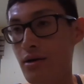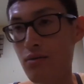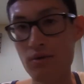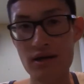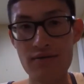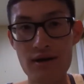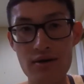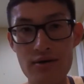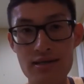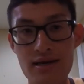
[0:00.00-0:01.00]
whenever I
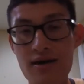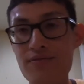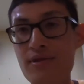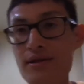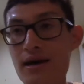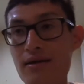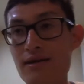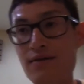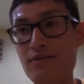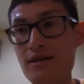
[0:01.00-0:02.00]
go outside often, I
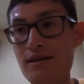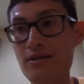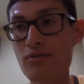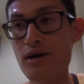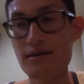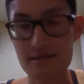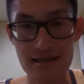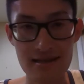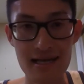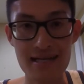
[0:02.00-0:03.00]
definitely need to wear
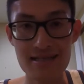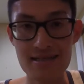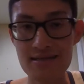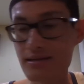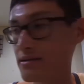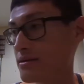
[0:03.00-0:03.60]
sunglasses,